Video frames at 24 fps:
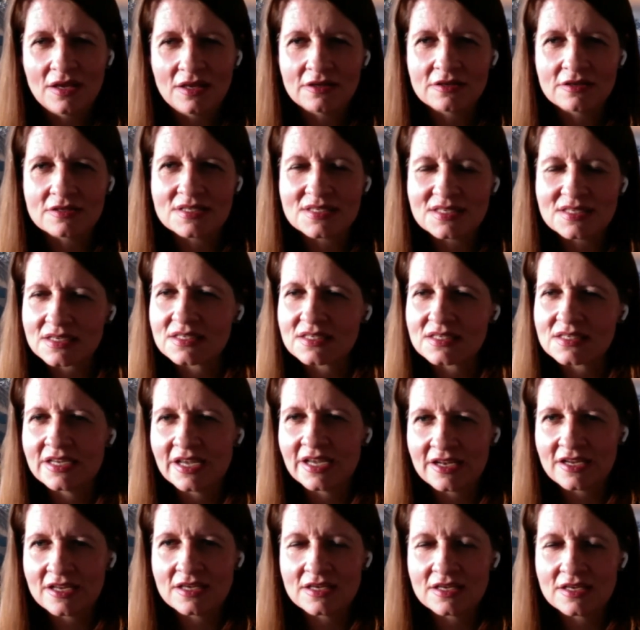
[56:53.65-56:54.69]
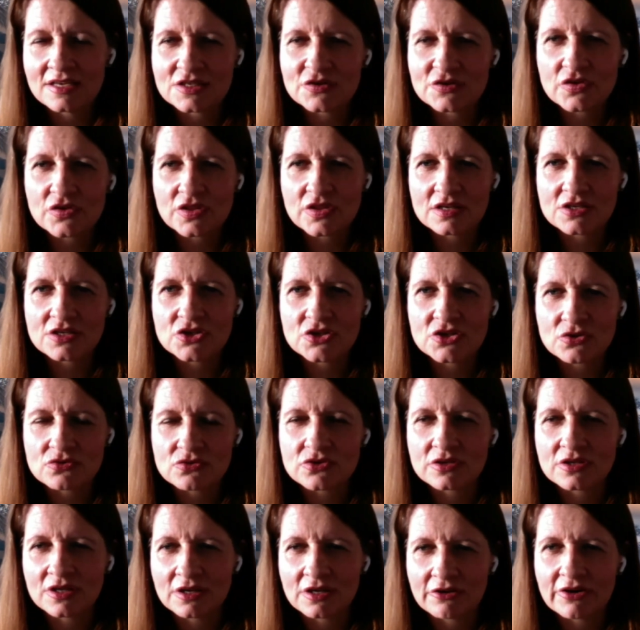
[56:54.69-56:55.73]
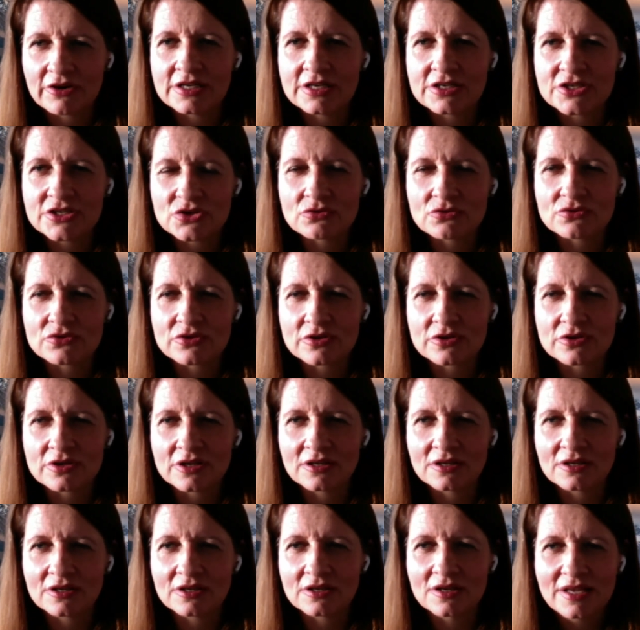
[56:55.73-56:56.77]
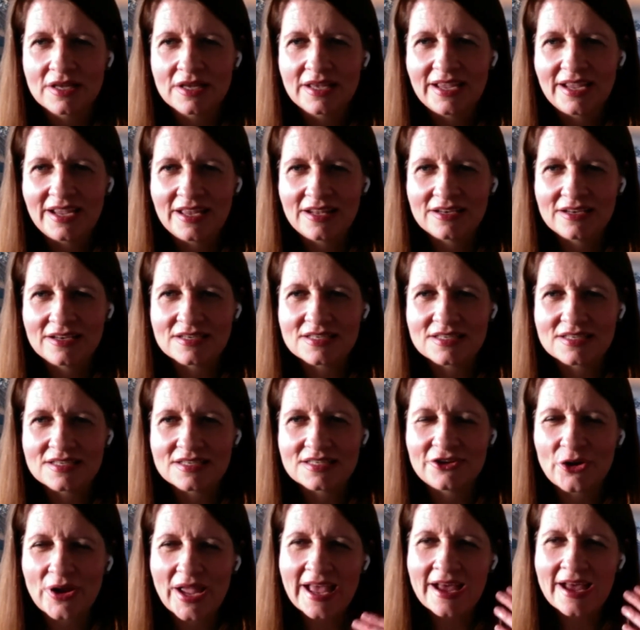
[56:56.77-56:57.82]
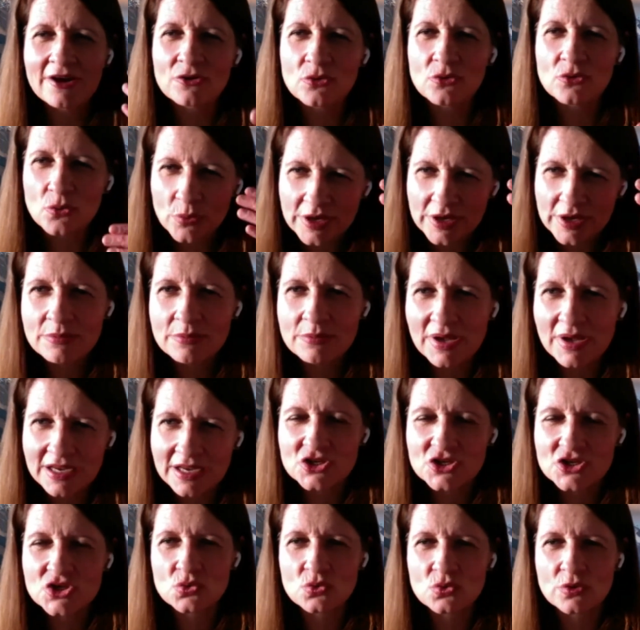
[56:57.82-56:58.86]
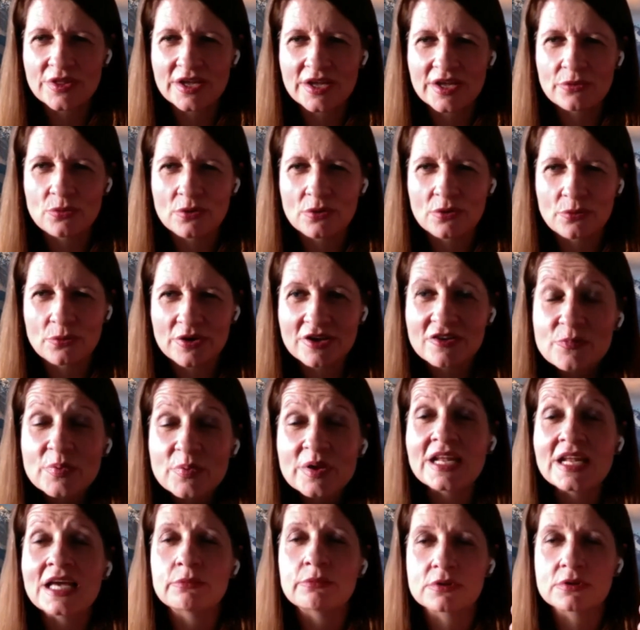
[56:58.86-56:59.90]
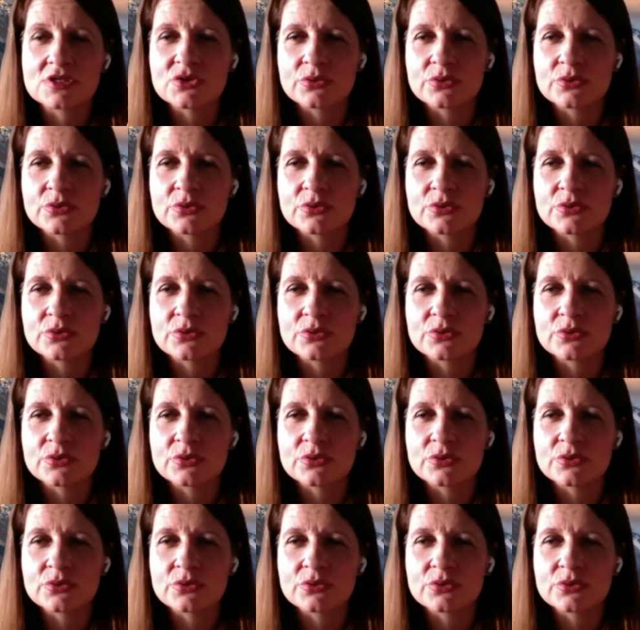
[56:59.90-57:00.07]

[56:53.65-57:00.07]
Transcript: and in 60, 80 years for their children and grandchildren, and how do we make sure that what we've been